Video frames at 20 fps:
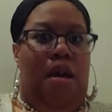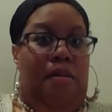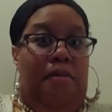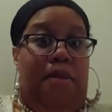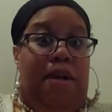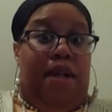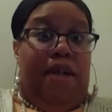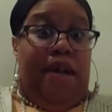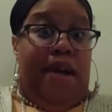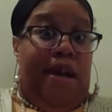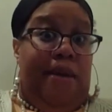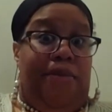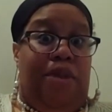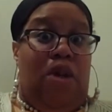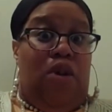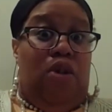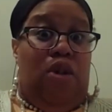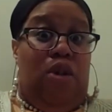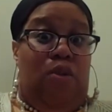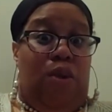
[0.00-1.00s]
But I'm the
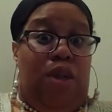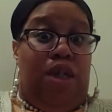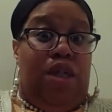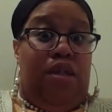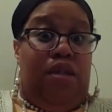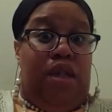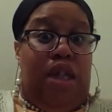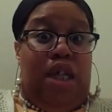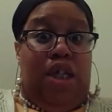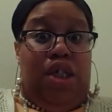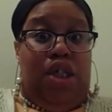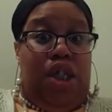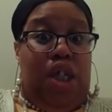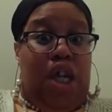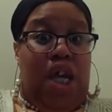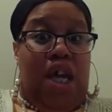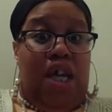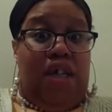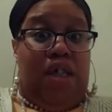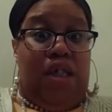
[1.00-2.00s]
only one that she
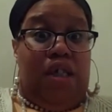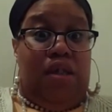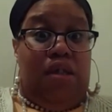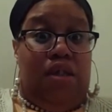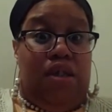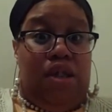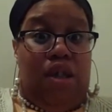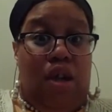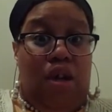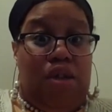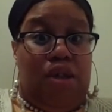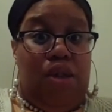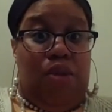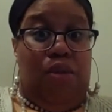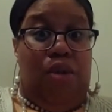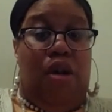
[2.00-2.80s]
has to talk to.